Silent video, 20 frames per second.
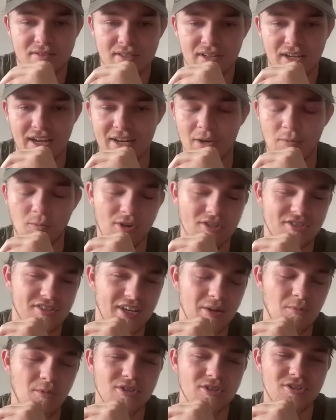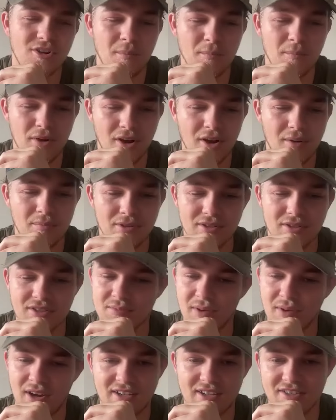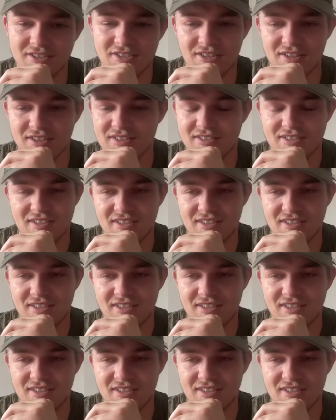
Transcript: And it wasn't it wasn't on purpose, but it's just.